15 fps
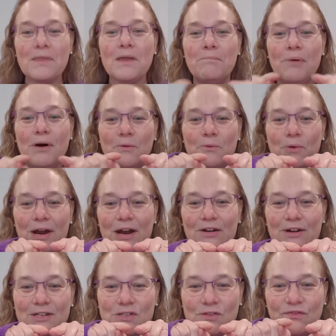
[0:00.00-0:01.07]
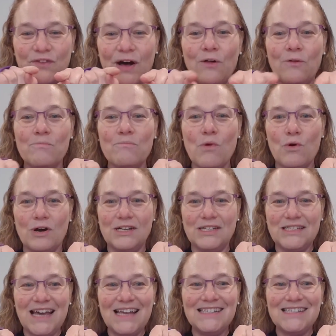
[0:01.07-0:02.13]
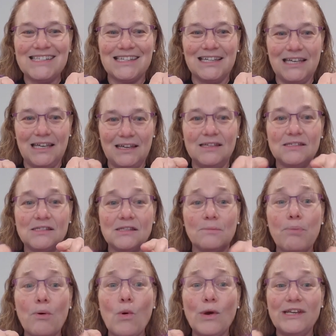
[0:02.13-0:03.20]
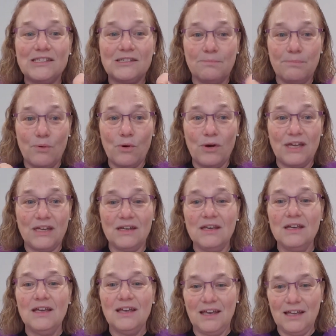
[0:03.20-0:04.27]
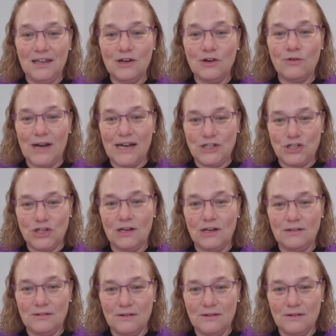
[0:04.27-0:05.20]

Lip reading: but where it's felt more intensely is the point-to-point integration,